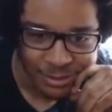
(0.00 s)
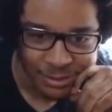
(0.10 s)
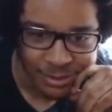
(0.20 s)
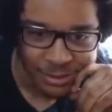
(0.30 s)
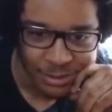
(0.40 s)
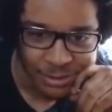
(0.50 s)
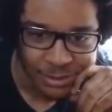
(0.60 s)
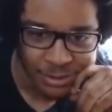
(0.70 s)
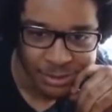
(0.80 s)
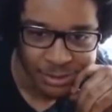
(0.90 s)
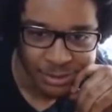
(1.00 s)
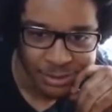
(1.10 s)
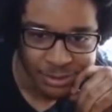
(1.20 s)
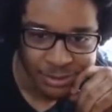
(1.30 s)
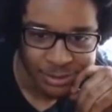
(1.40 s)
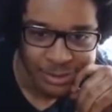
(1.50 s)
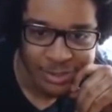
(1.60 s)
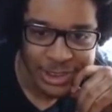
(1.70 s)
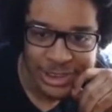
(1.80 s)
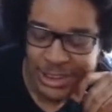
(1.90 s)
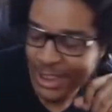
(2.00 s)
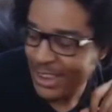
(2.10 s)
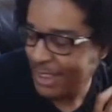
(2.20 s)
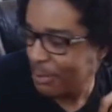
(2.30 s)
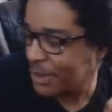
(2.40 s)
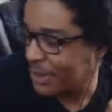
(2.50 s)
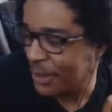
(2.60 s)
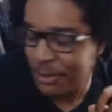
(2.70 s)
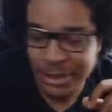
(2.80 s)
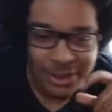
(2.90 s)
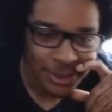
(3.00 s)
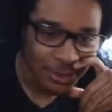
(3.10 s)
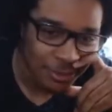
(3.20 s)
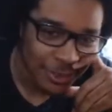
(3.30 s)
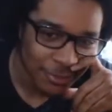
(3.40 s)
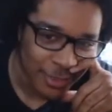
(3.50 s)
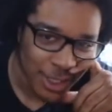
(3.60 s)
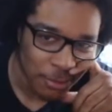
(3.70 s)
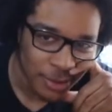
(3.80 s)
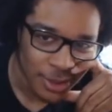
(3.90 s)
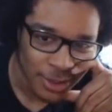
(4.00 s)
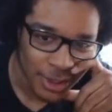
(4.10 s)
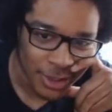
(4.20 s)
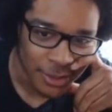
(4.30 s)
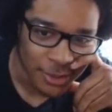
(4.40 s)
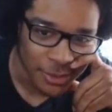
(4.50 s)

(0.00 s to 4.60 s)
Hey, I ain't trying to hear all that, young dog. No, I ain't gonna make excuses. Just fight, man. Damn. No, I'm